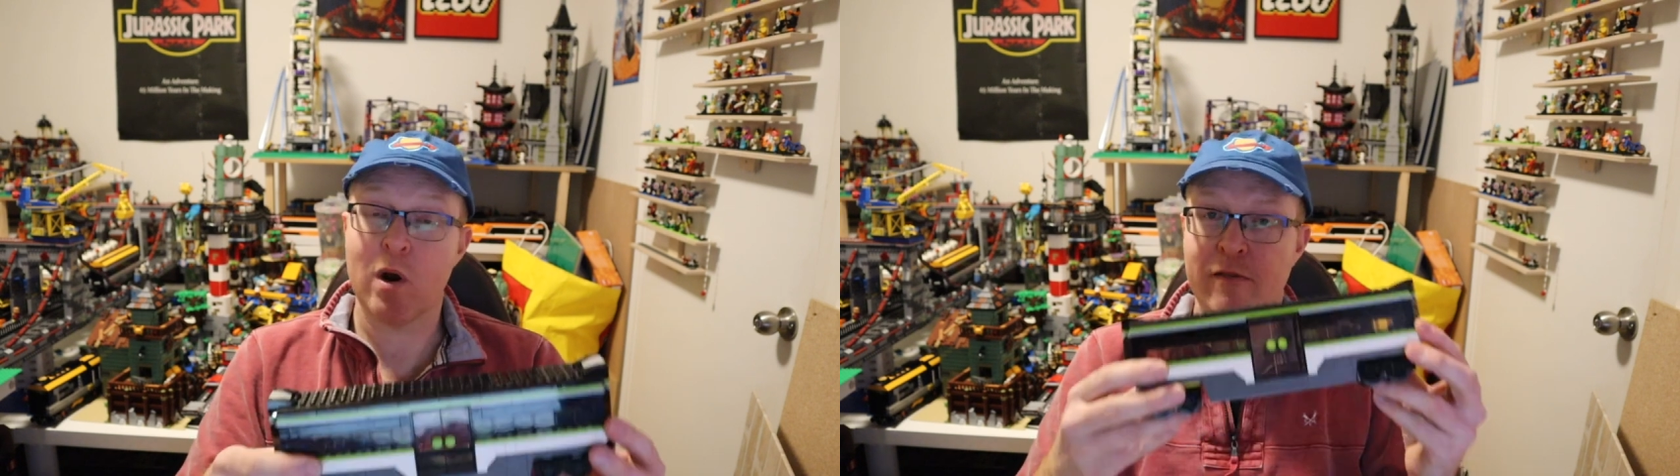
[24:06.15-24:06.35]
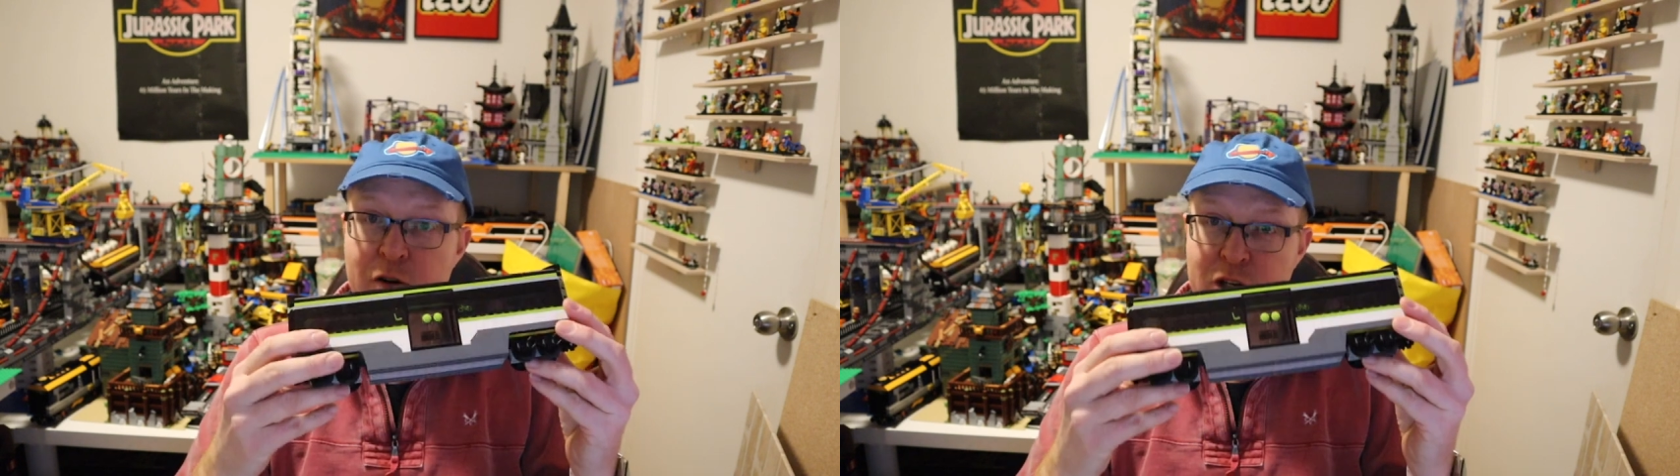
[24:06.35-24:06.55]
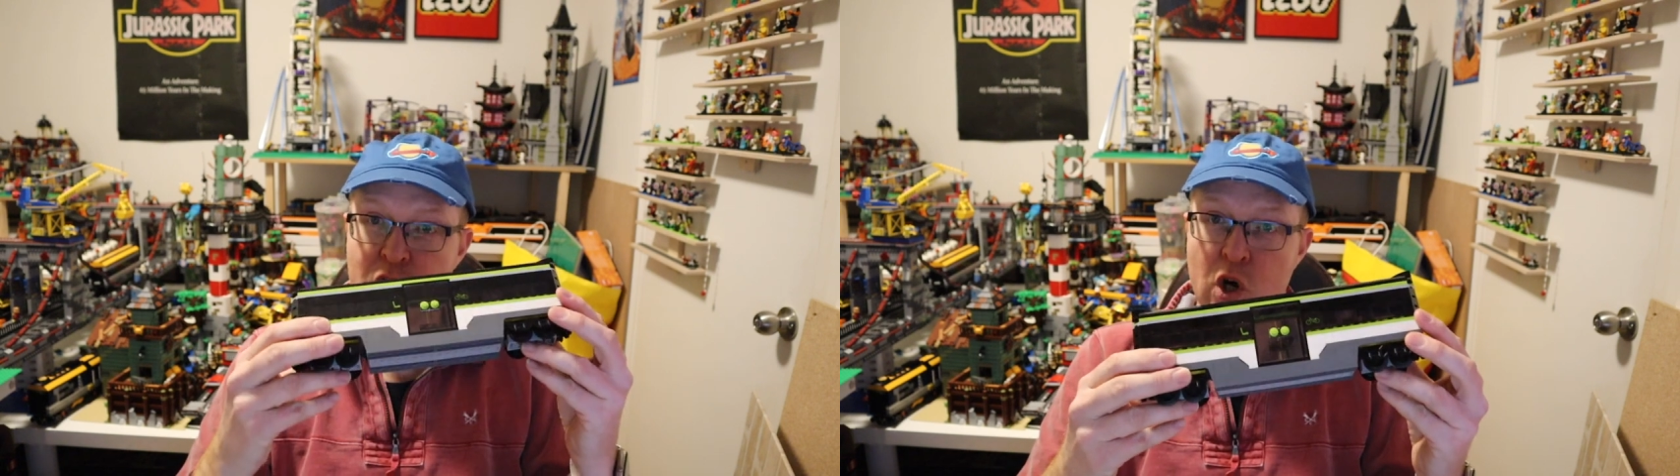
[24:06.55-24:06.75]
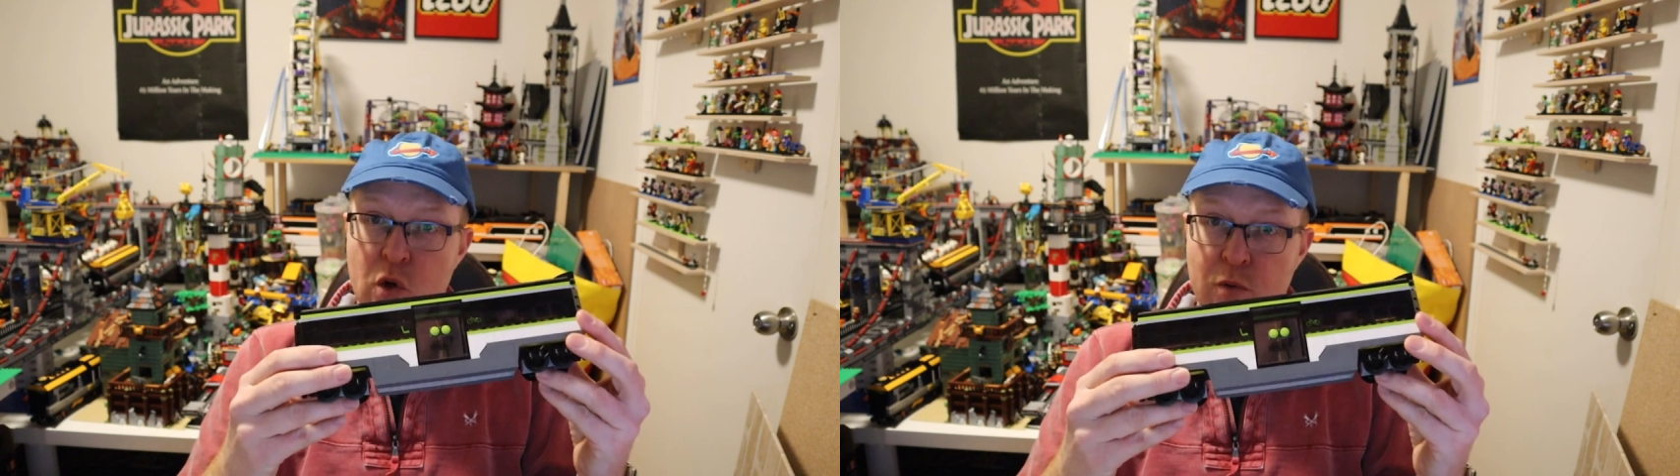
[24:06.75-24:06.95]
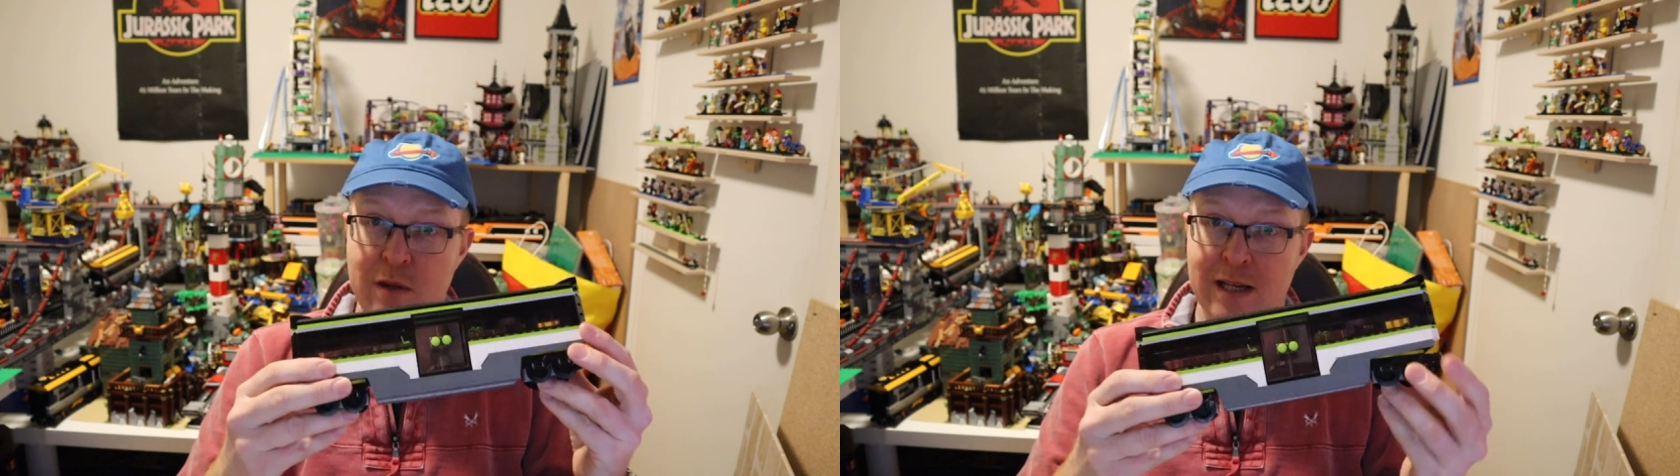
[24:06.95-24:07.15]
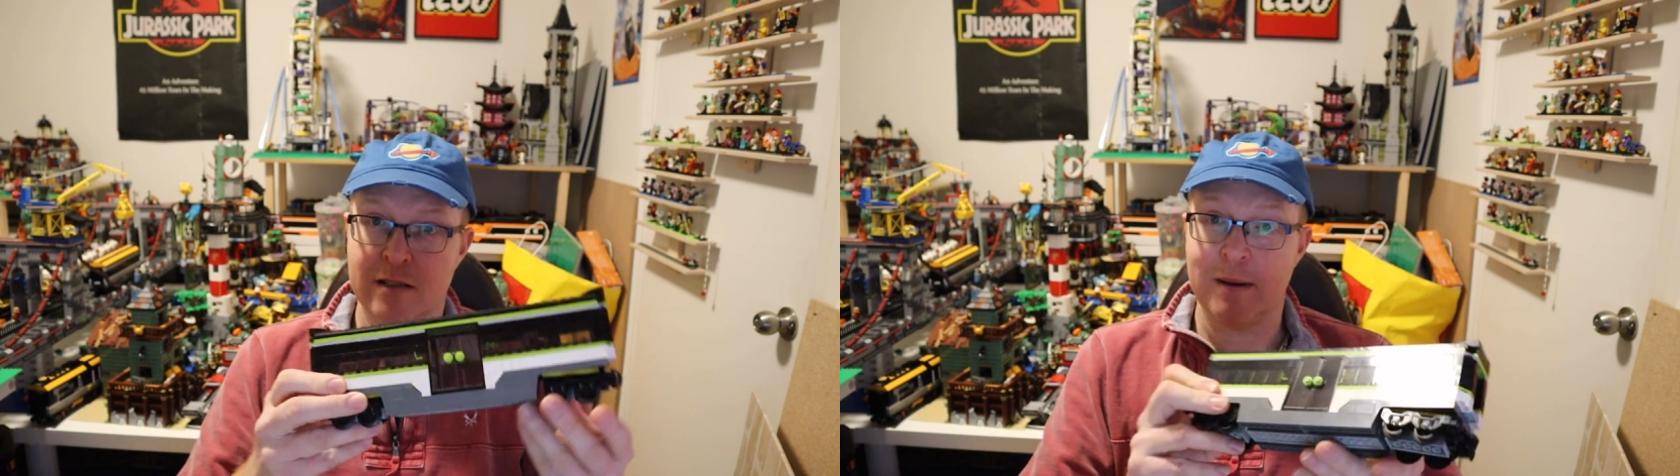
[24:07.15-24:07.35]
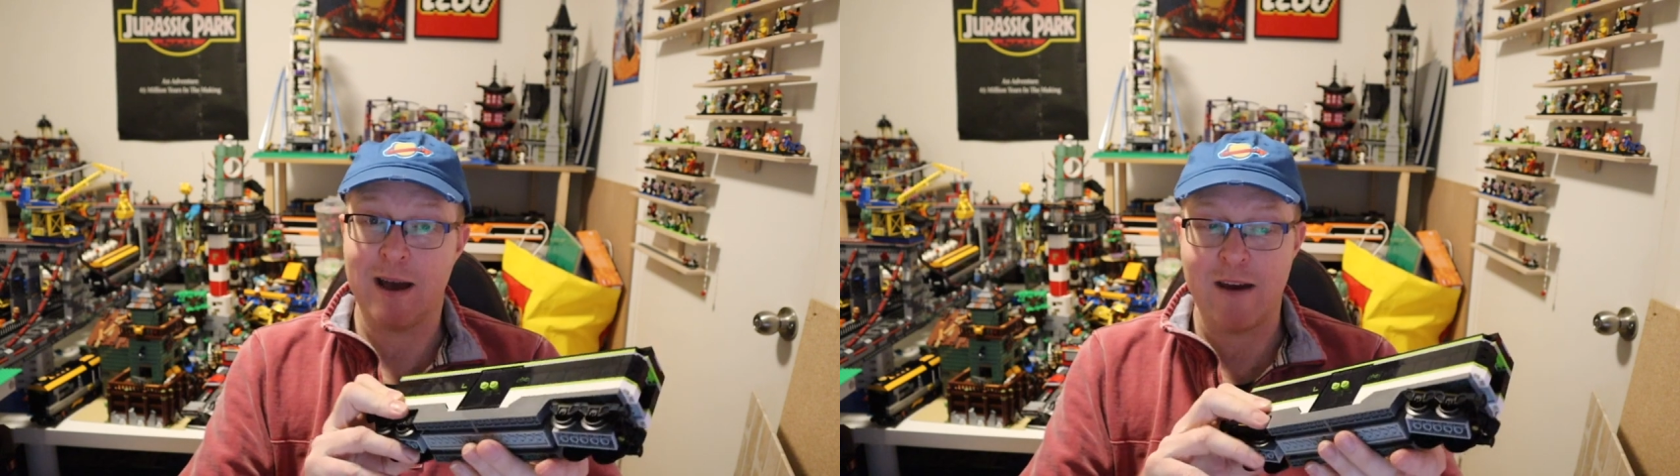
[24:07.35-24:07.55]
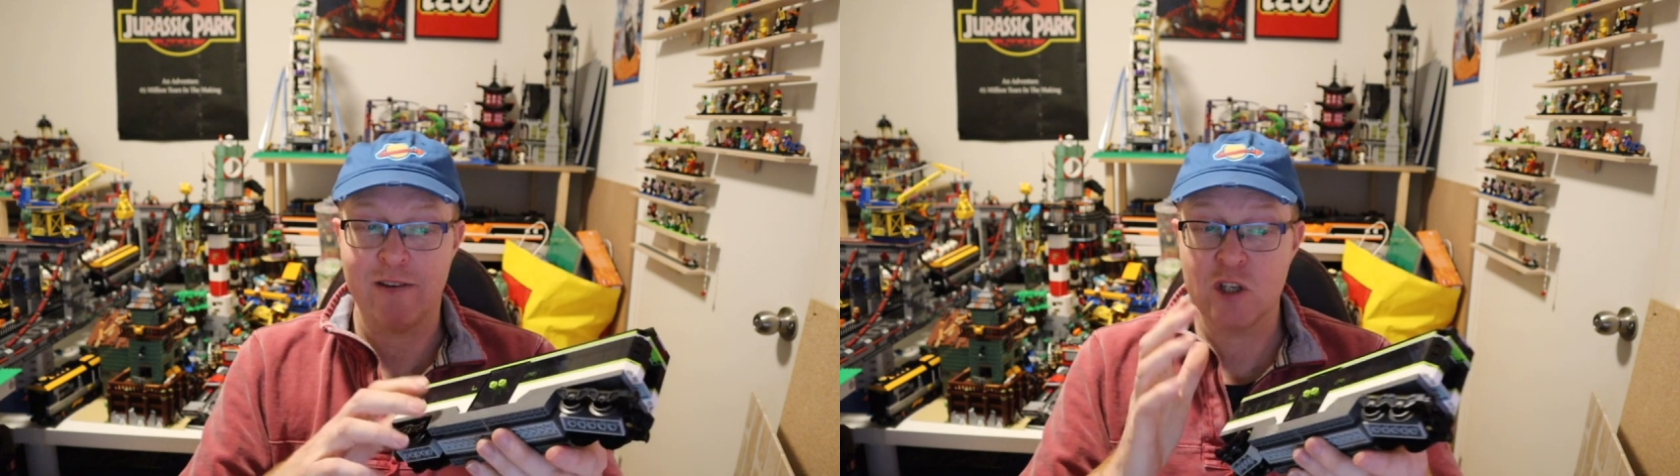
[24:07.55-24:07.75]
one of our eternal things
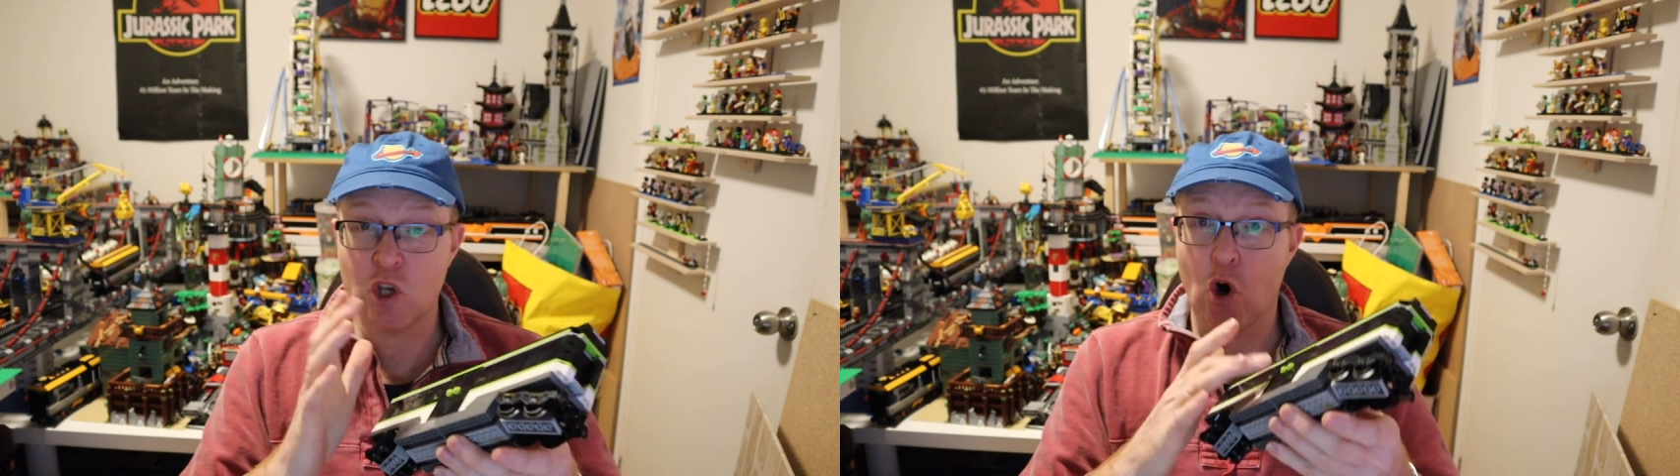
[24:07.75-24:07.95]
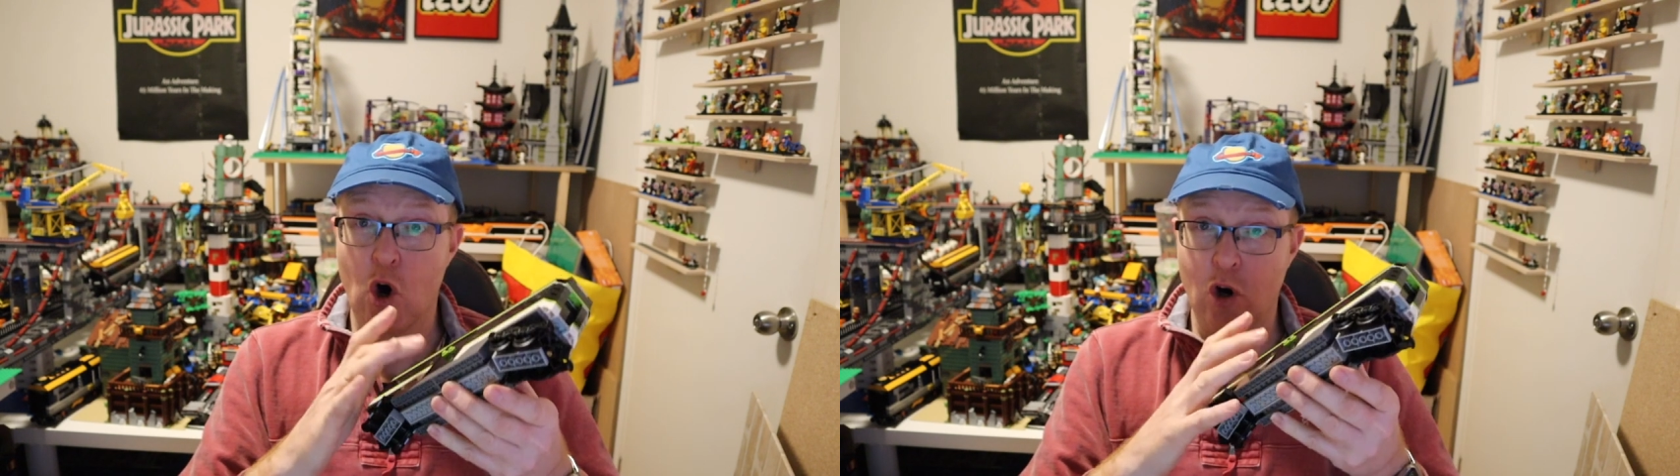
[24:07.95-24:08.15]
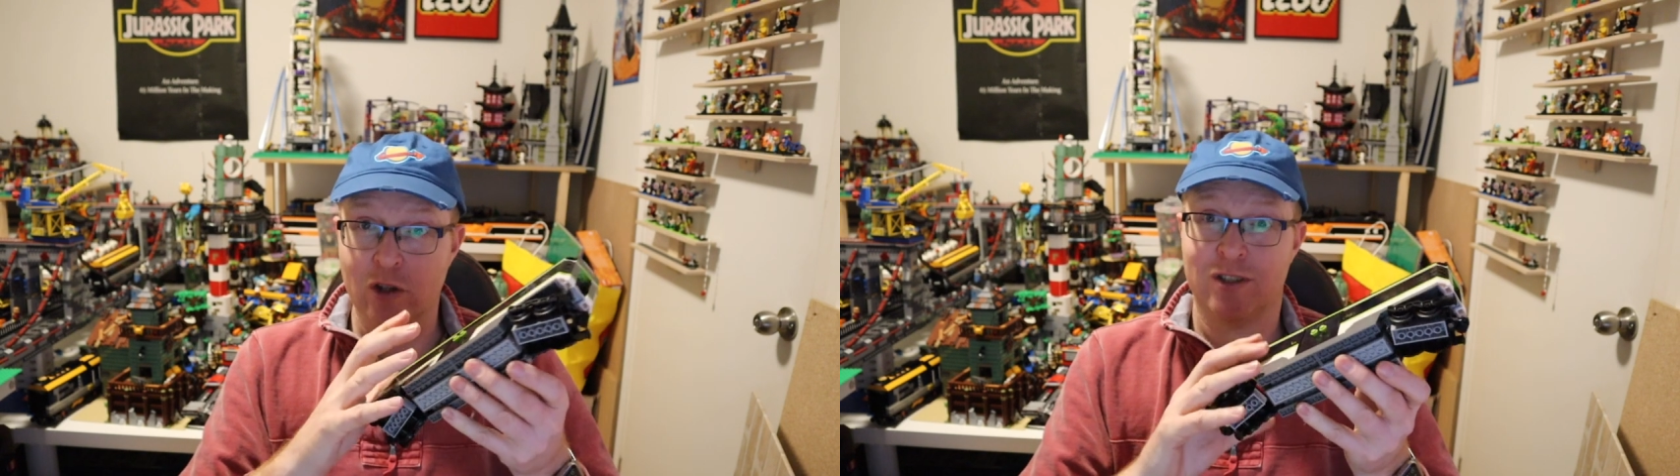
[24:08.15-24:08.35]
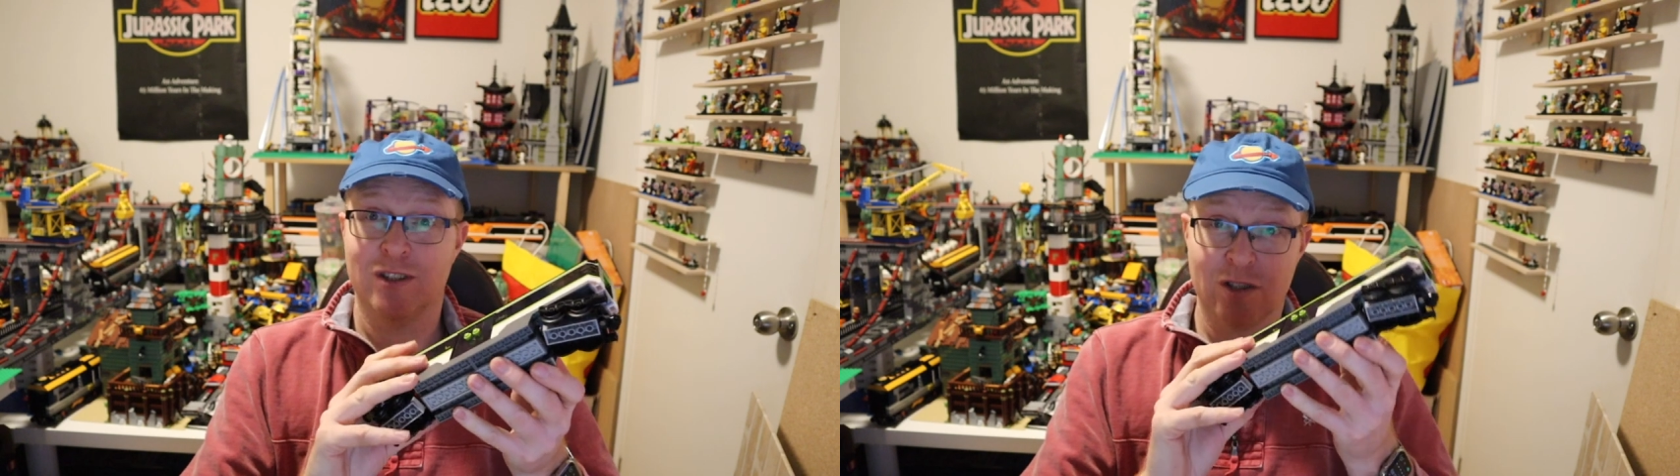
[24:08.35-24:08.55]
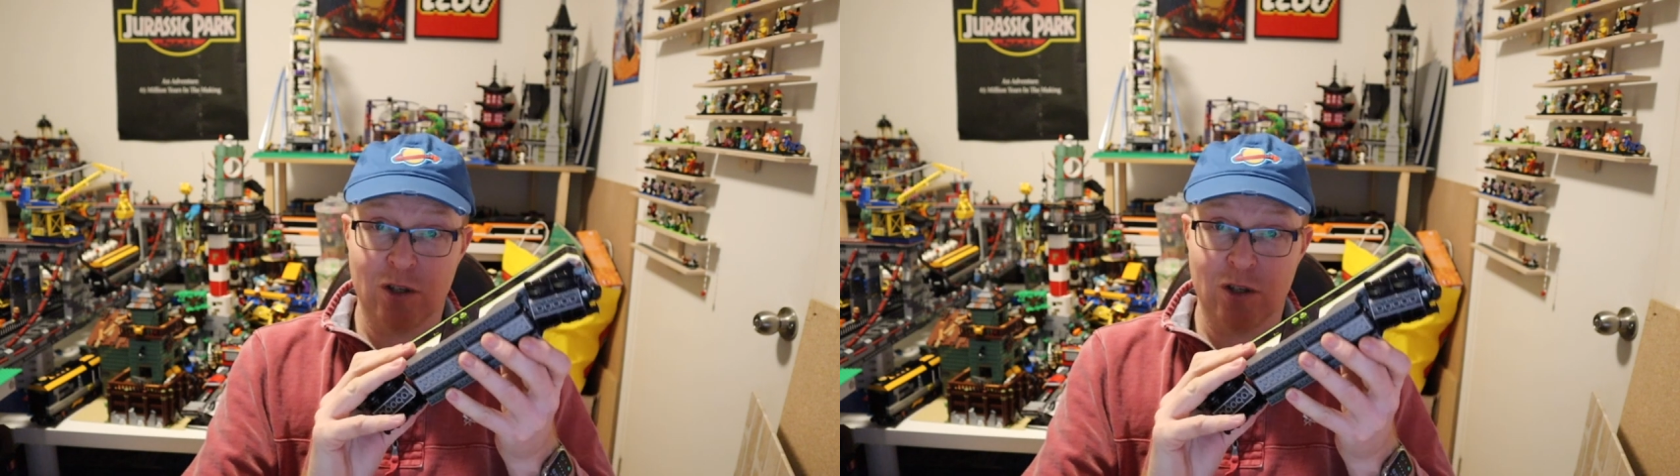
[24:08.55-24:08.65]
about having doors.